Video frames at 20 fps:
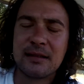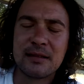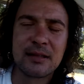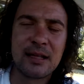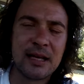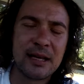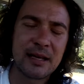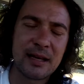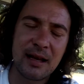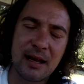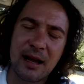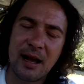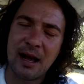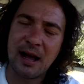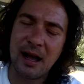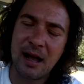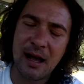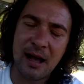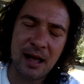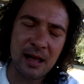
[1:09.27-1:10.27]
Like,
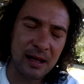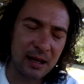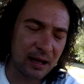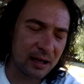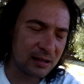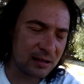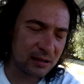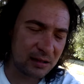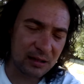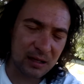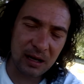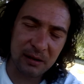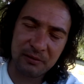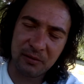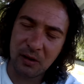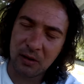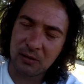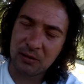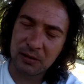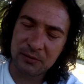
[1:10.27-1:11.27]
I, I, I love
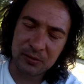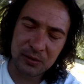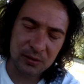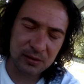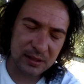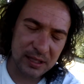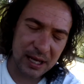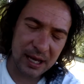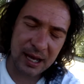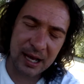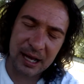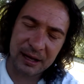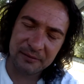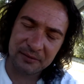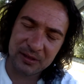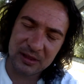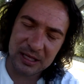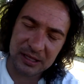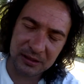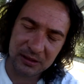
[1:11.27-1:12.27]
all of you that have.
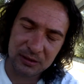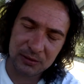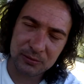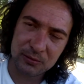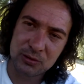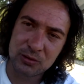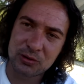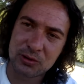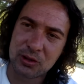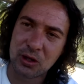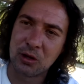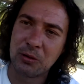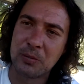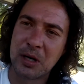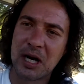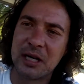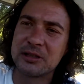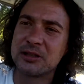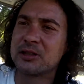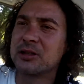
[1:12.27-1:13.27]
Thank you so
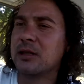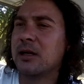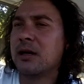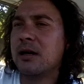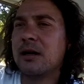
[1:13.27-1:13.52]
much.